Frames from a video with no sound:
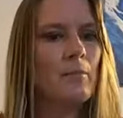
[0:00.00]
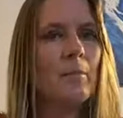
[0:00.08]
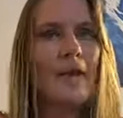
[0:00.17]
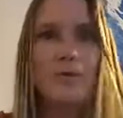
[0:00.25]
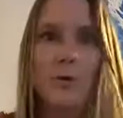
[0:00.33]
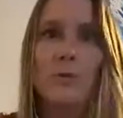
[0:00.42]

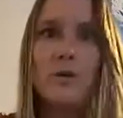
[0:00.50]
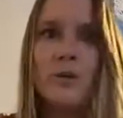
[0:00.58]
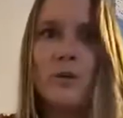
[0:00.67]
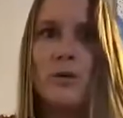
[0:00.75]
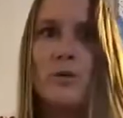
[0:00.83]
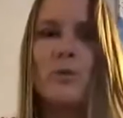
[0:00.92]
mentor with
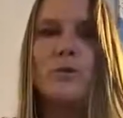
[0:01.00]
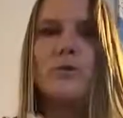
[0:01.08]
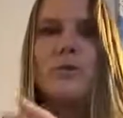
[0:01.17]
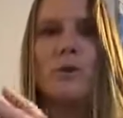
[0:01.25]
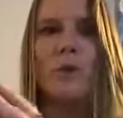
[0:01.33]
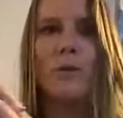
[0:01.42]
you,
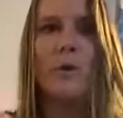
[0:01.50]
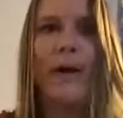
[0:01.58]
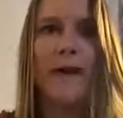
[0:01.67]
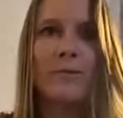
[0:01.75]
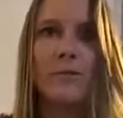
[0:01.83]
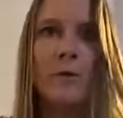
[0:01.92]

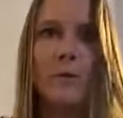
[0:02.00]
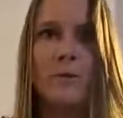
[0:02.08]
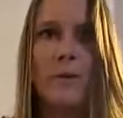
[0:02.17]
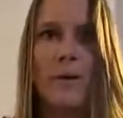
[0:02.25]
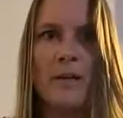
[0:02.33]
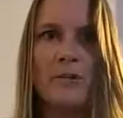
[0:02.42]
have you work
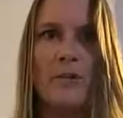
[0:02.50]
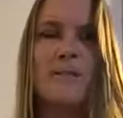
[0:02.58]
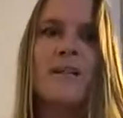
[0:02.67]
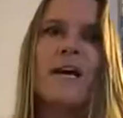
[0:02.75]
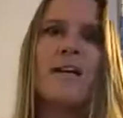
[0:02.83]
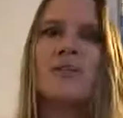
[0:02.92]
with them on
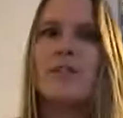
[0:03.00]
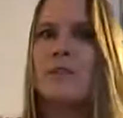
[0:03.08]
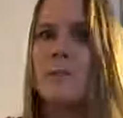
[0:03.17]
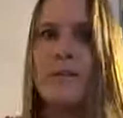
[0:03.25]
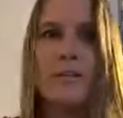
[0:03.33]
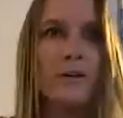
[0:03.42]

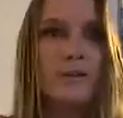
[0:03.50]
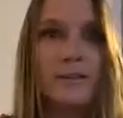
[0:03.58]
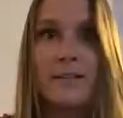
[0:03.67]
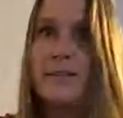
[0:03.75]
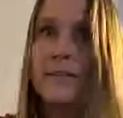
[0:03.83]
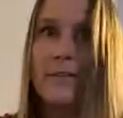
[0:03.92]
transactions, be their
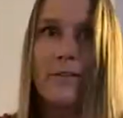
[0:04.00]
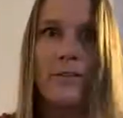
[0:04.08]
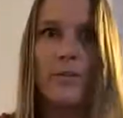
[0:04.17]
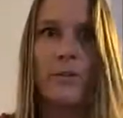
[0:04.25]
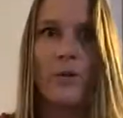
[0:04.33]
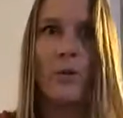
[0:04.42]
assistant
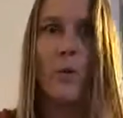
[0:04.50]
even for a